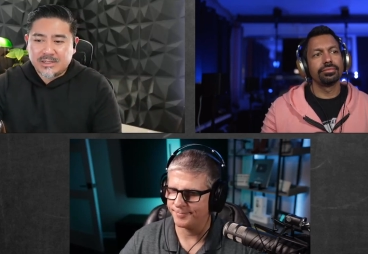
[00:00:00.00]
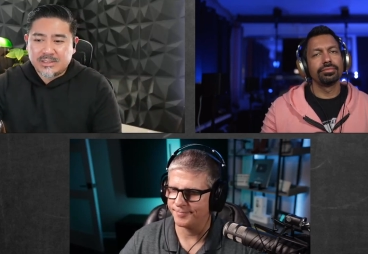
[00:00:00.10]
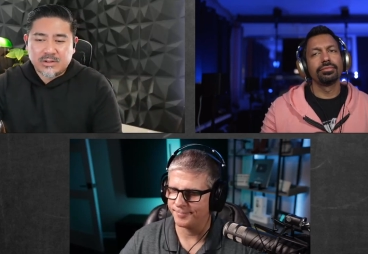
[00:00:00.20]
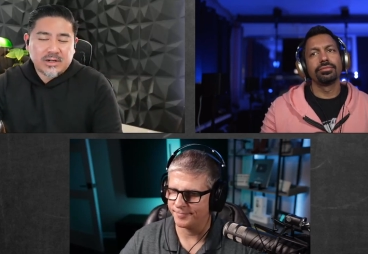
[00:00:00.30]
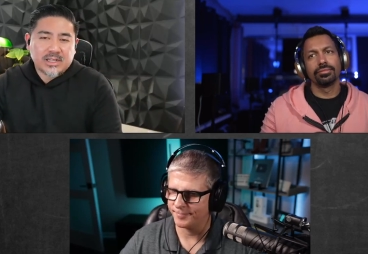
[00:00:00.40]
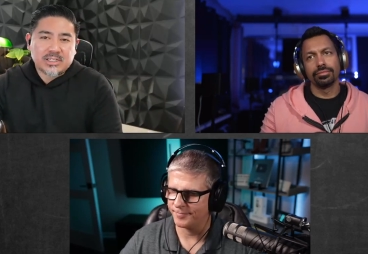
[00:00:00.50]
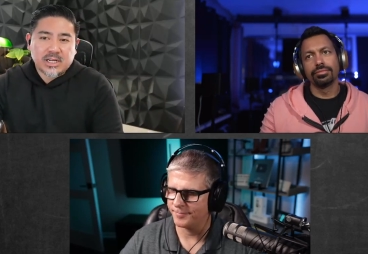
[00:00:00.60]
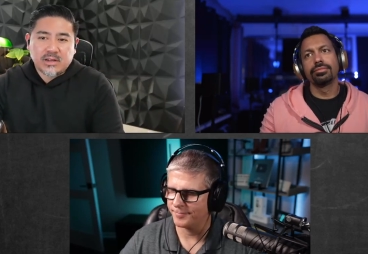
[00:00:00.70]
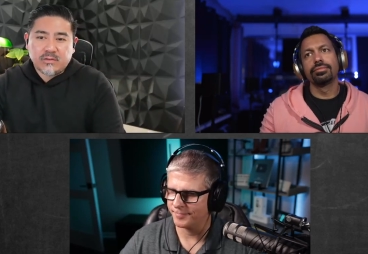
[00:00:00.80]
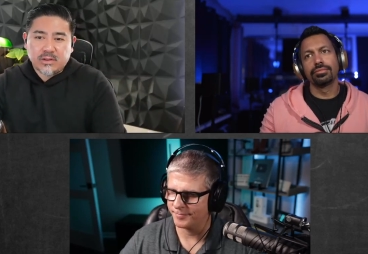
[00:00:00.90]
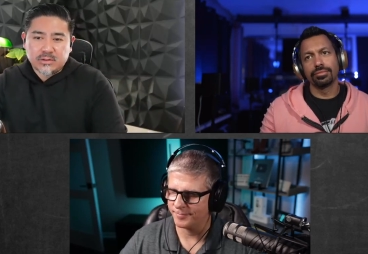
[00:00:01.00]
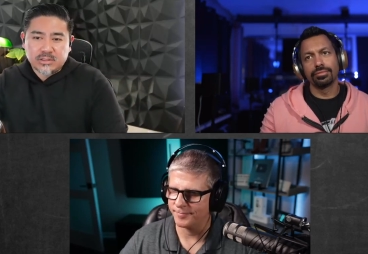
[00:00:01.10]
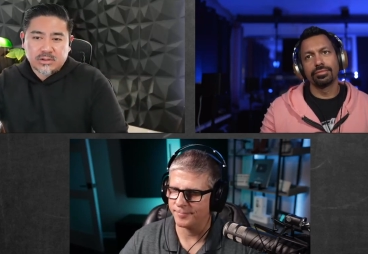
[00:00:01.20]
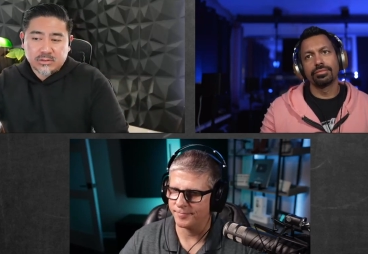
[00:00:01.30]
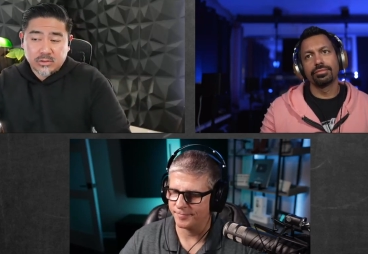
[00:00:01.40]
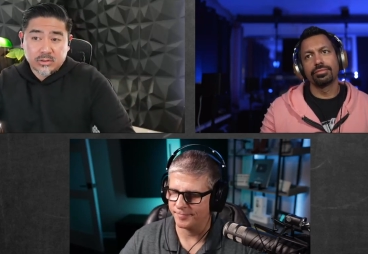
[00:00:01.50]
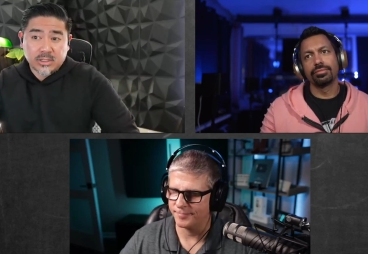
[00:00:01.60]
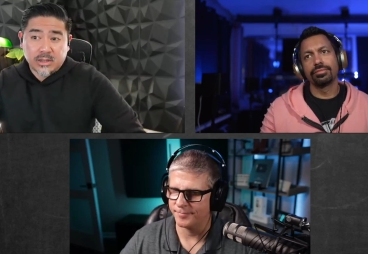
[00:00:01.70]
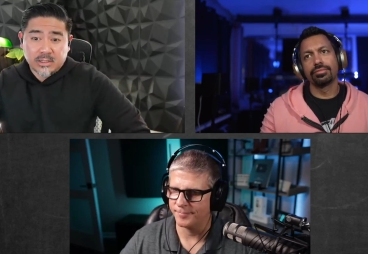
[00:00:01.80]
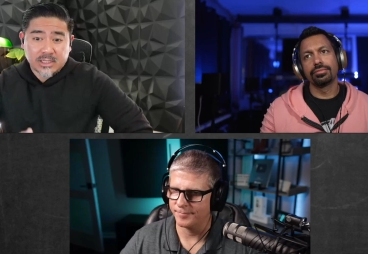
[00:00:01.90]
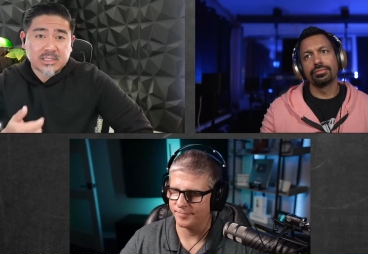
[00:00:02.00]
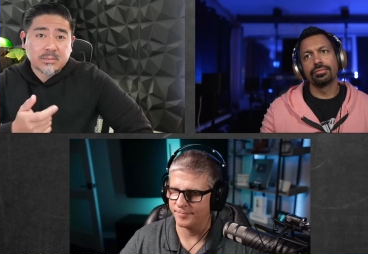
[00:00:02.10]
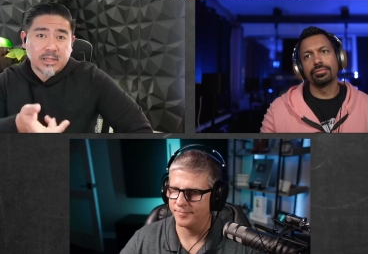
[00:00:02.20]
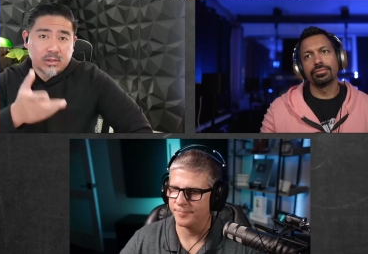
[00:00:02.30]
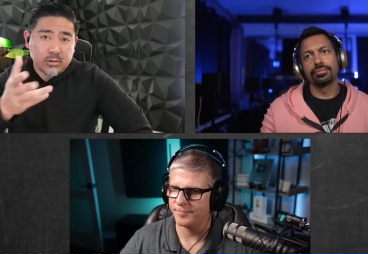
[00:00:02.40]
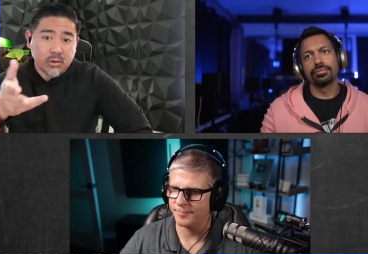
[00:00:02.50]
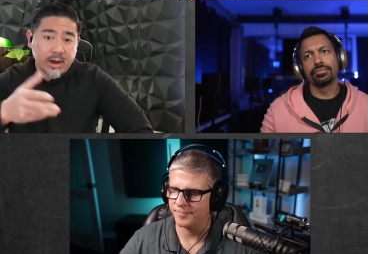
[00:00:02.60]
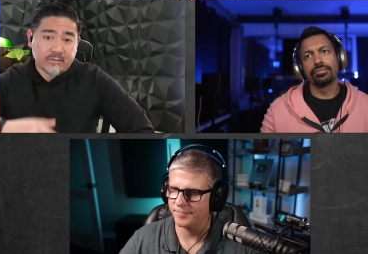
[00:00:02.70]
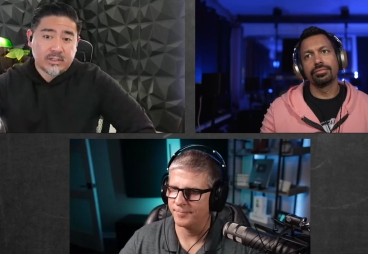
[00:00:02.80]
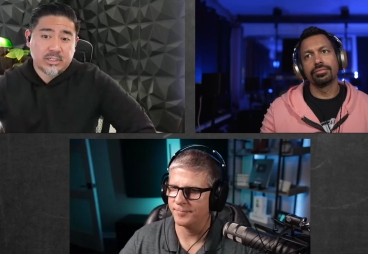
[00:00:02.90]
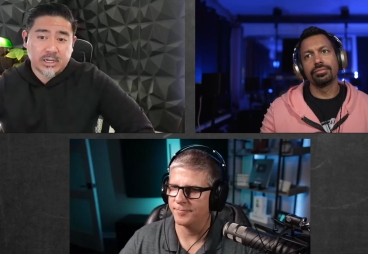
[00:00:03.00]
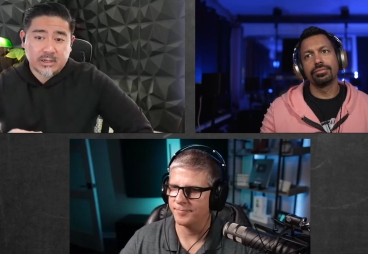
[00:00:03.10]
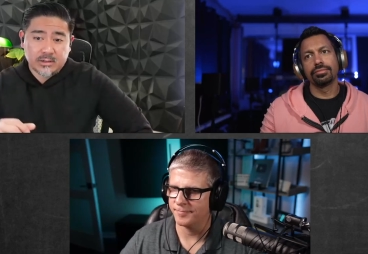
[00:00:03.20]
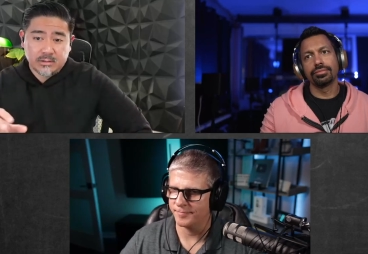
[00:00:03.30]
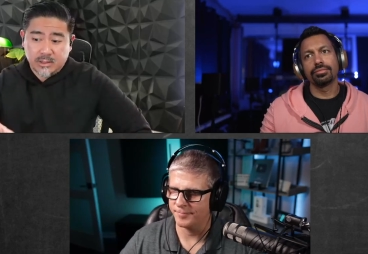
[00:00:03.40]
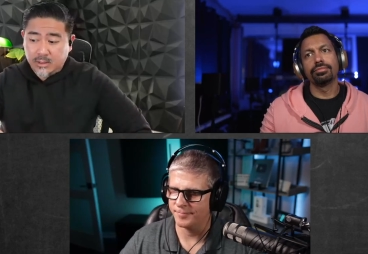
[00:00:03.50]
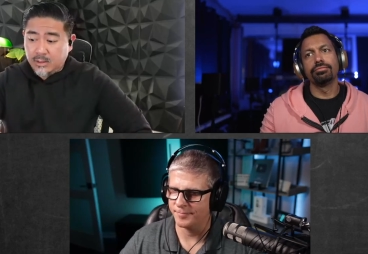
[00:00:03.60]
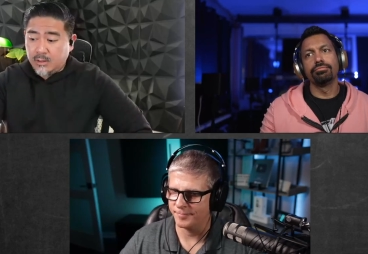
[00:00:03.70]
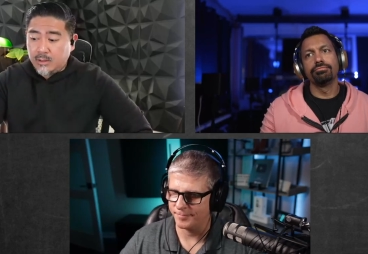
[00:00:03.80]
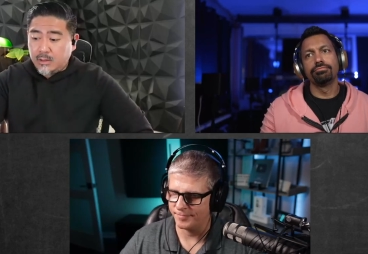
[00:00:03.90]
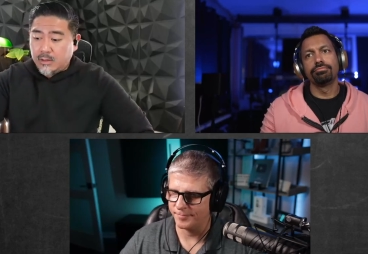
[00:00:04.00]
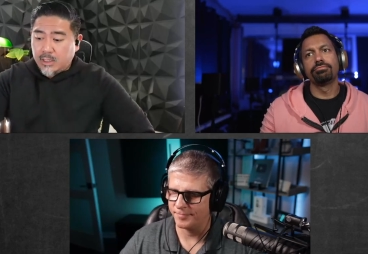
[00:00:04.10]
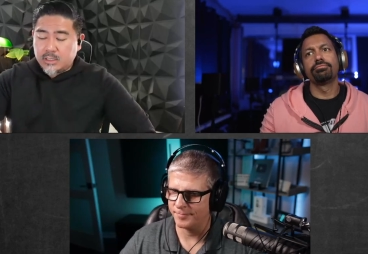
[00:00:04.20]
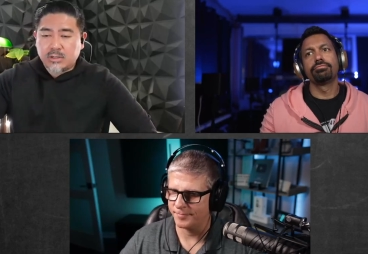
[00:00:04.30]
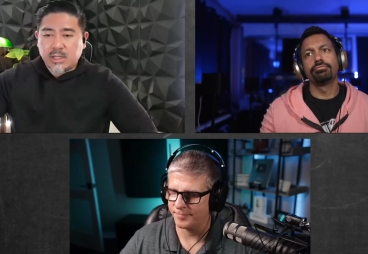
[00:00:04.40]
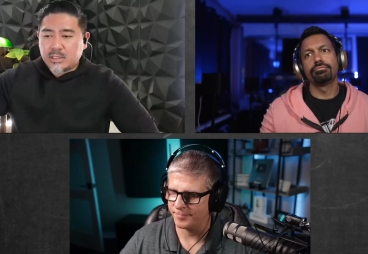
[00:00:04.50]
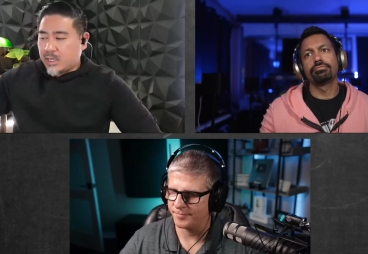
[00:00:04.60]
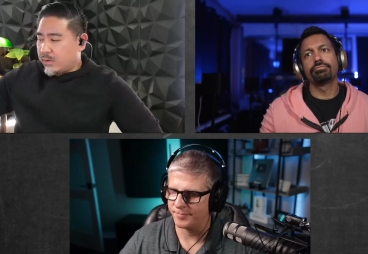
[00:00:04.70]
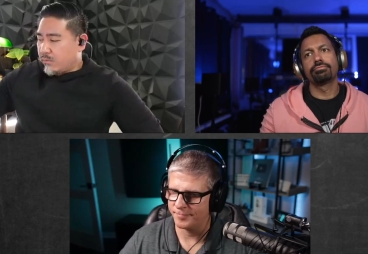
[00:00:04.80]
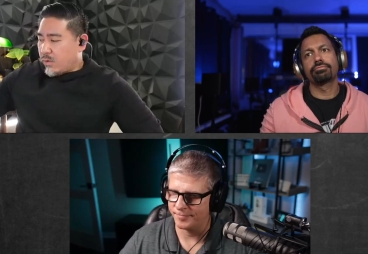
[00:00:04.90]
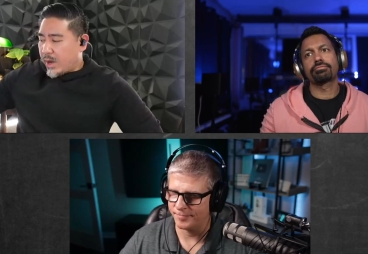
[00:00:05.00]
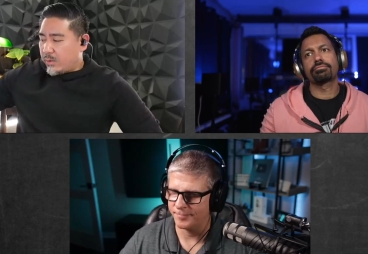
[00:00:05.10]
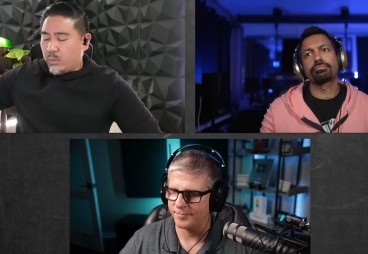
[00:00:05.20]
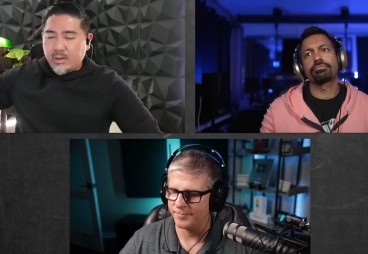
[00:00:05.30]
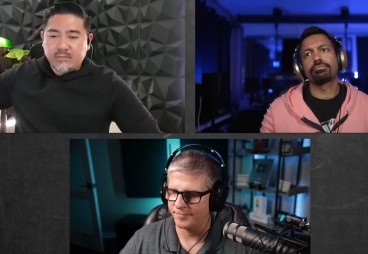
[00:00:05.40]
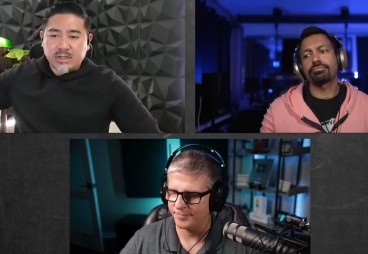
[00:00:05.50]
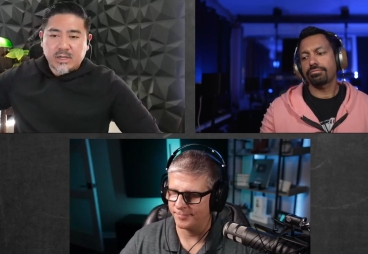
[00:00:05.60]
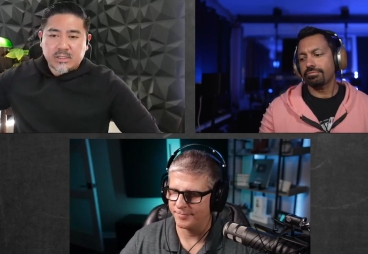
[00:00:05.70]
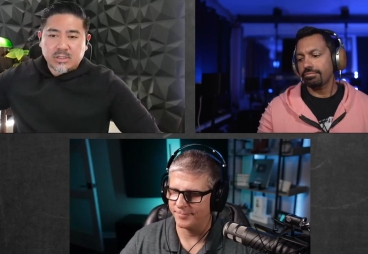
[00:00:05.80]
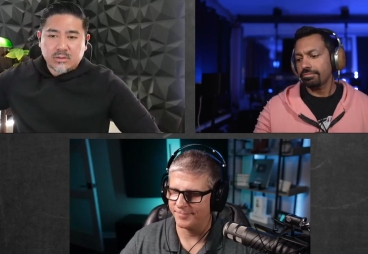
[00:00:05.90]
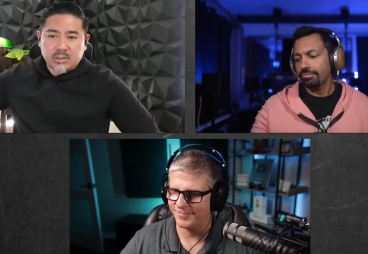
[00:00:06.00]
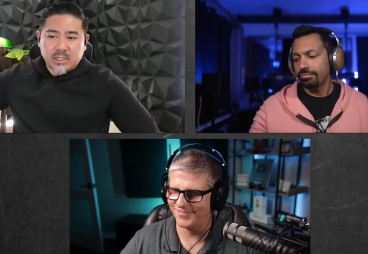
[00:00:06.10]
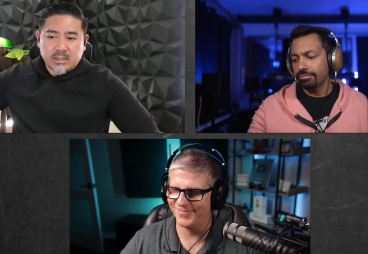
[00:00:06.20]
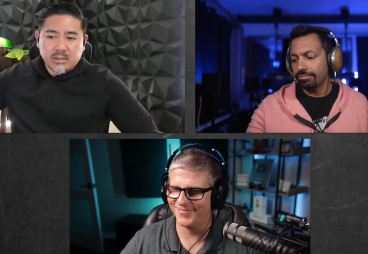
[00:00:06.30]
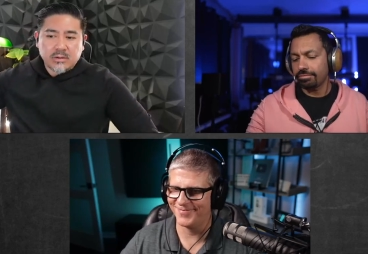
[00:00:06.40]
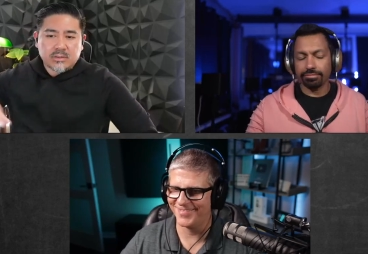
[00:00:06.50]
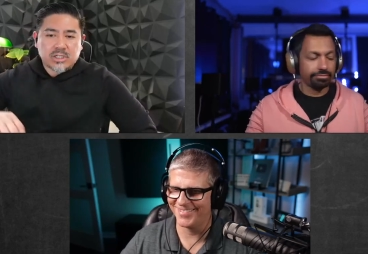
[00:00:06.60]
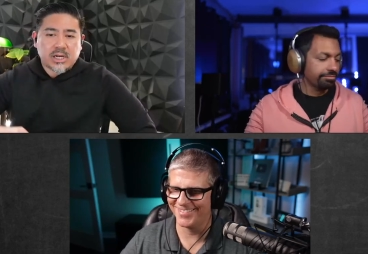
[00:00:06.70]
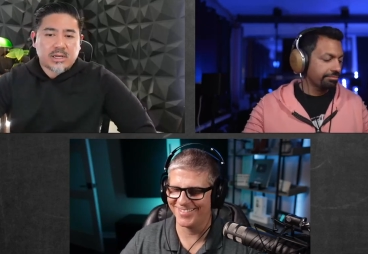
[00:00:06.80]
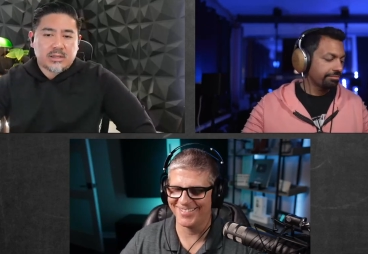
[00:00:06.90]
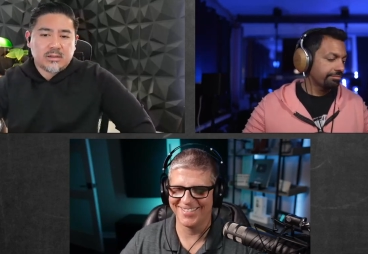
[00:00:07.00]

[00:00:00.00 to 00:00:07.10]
Speaker 1: So they're not checking for those sorts of things. That's something that you have to check. Mm-hmm. And so that's kind of why we've done it too, is like, check,